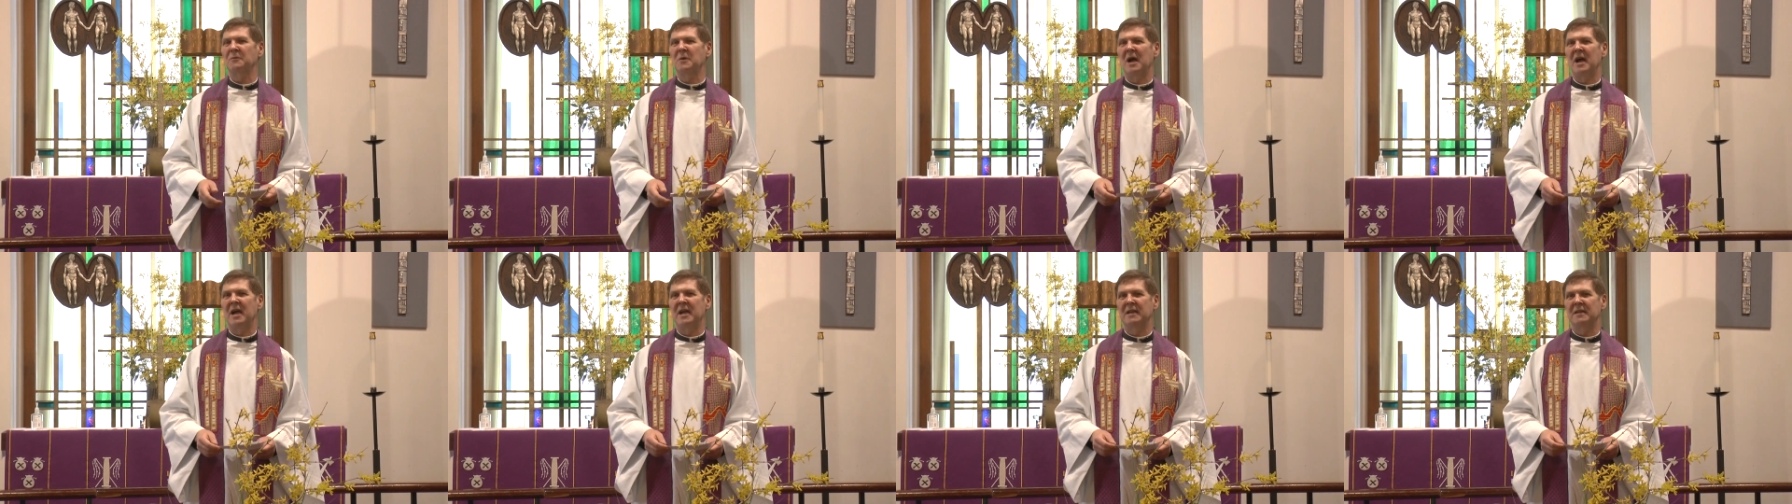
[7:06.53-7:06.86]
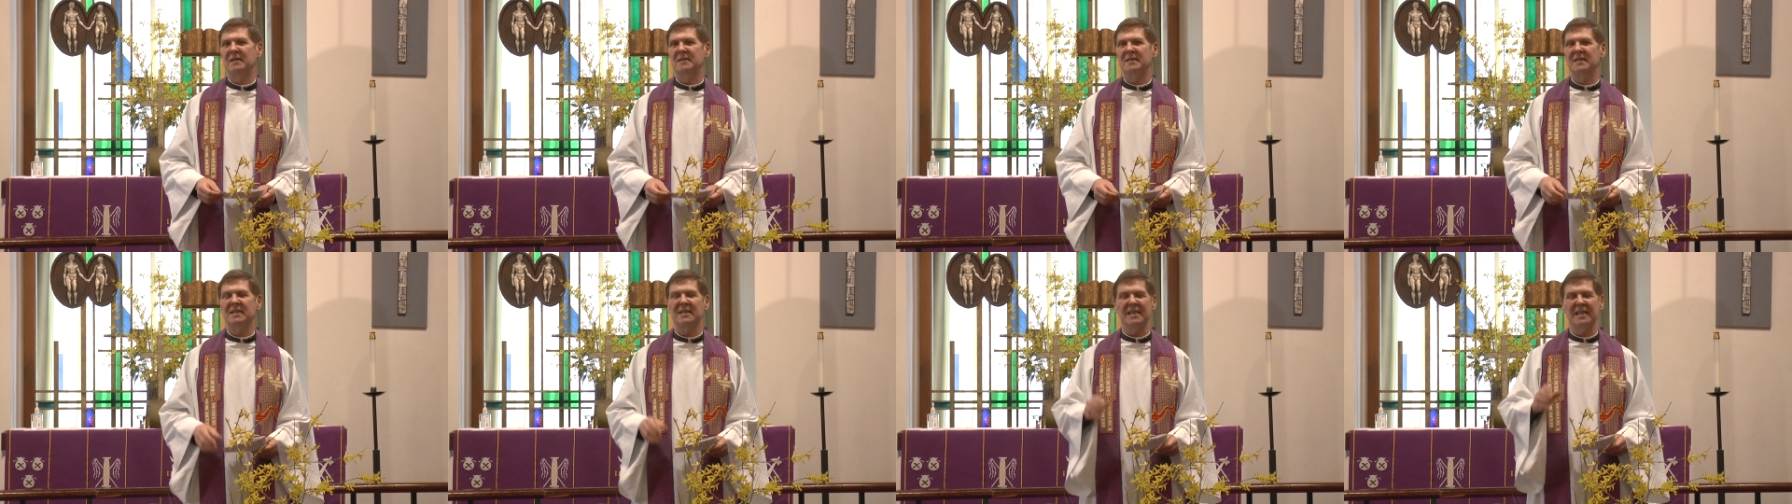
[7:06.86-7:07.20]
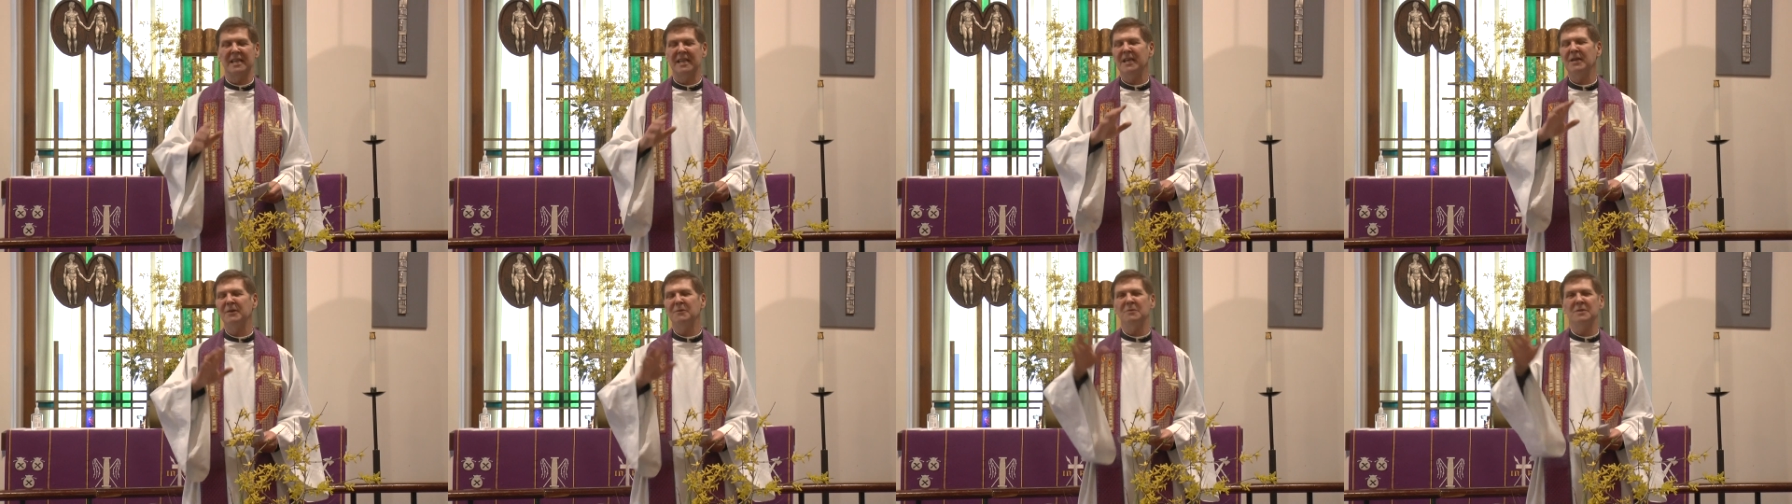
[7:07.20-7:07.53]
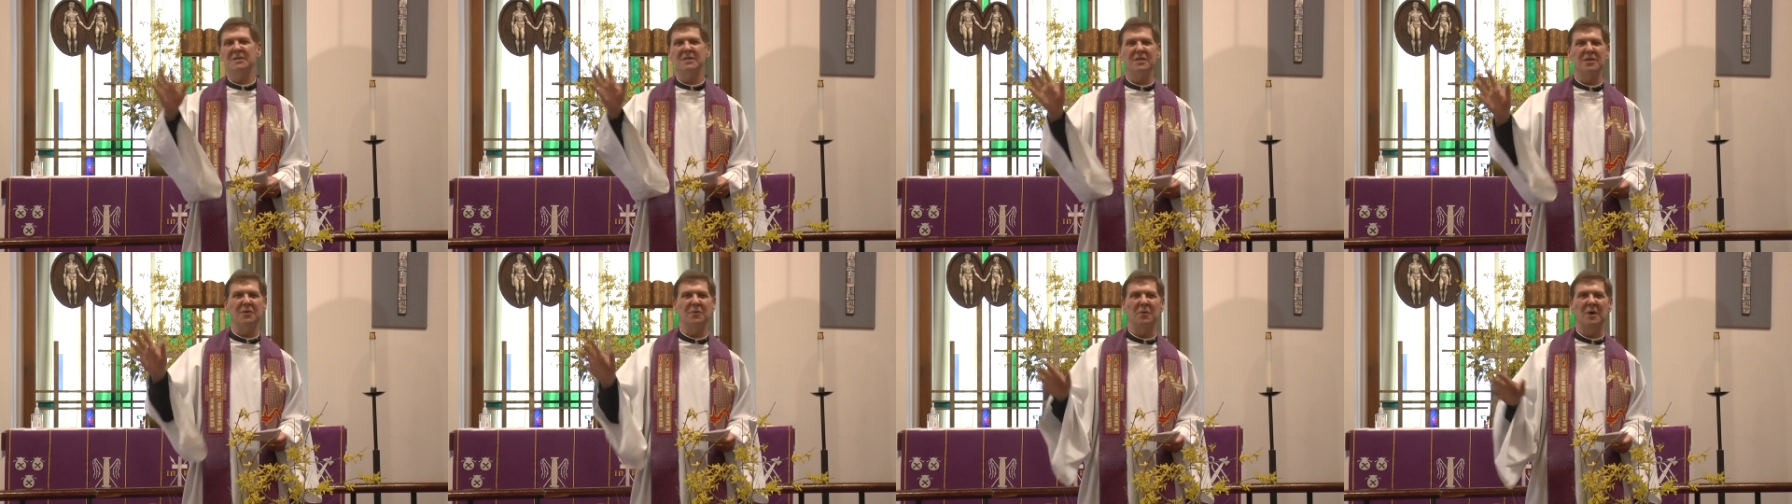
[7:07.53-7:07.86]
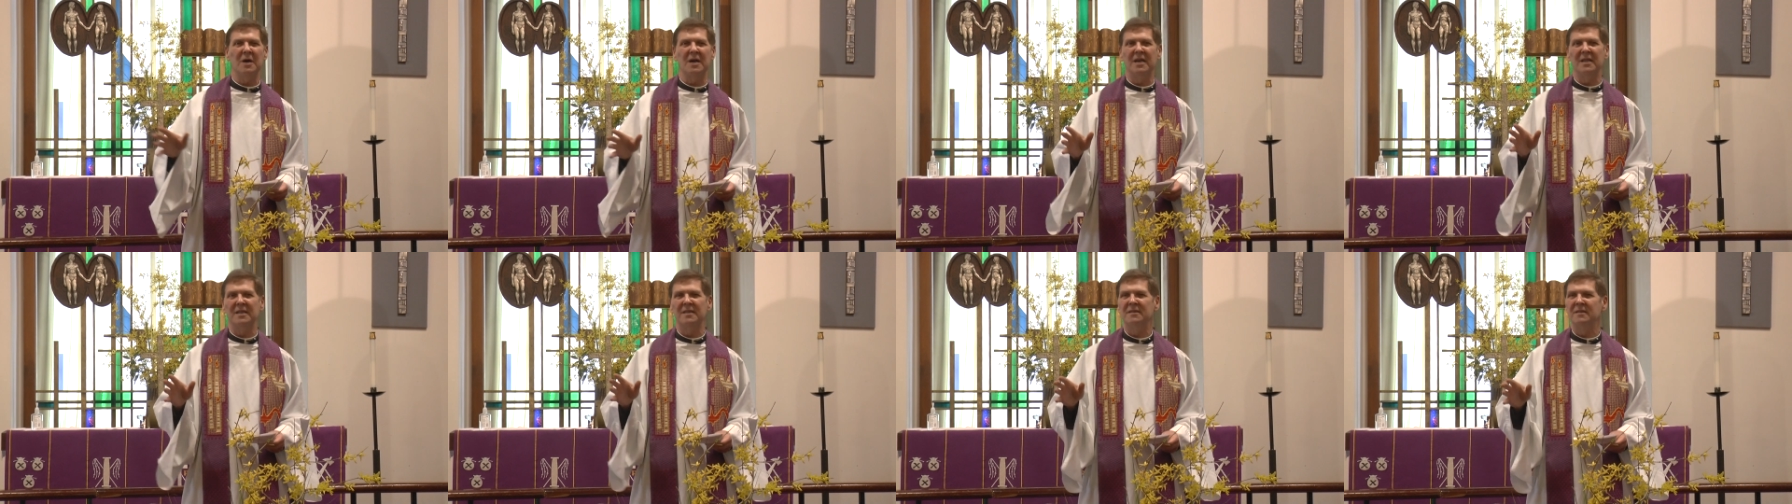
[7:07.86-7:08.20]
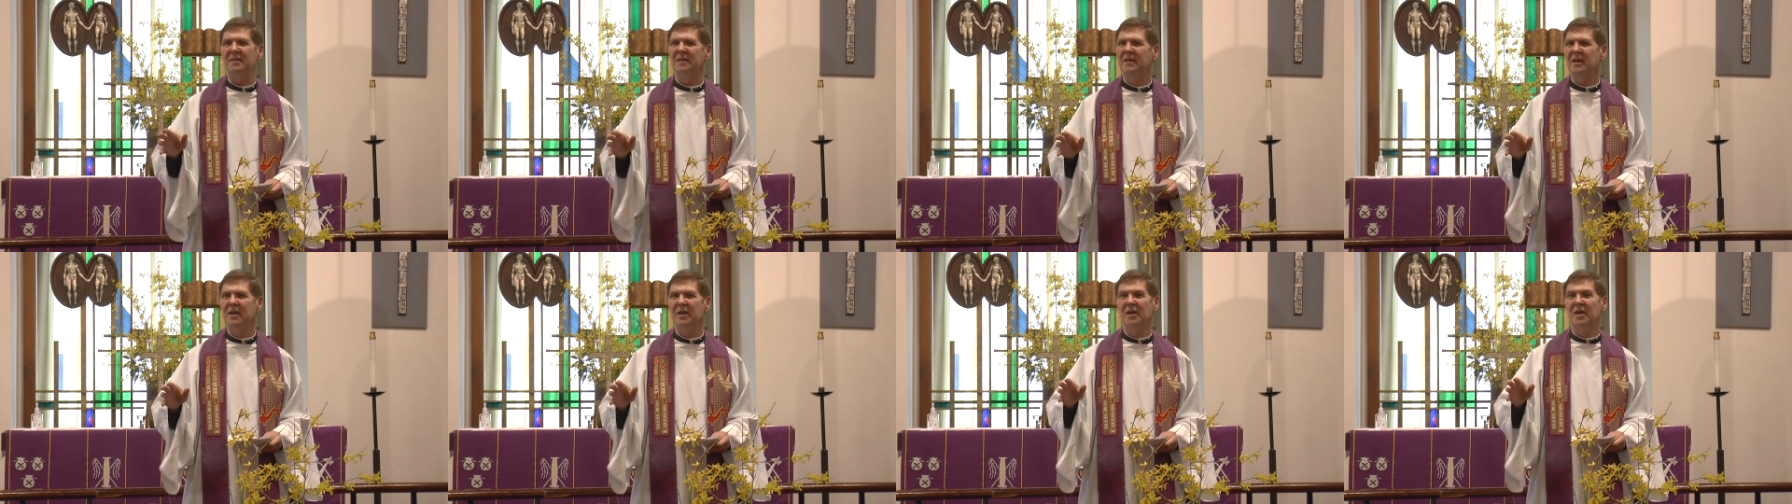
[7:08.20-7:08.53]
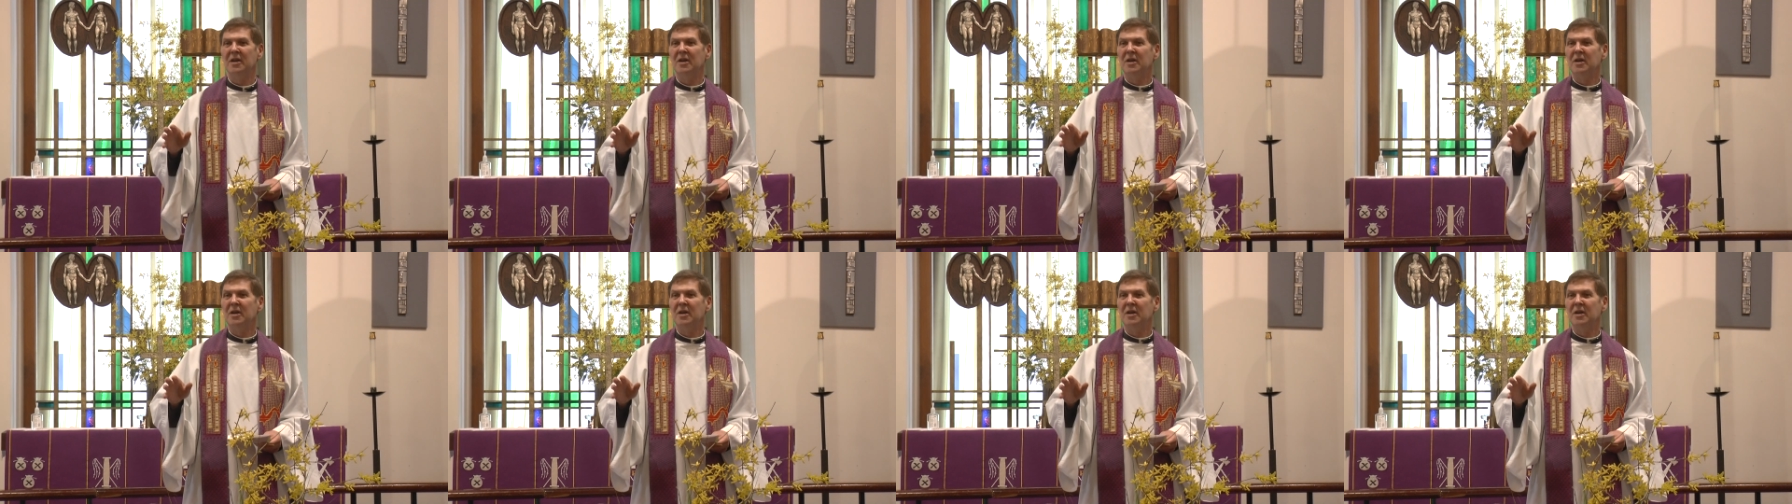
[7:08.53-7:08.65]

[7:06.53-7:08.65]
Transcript: right, that he was the one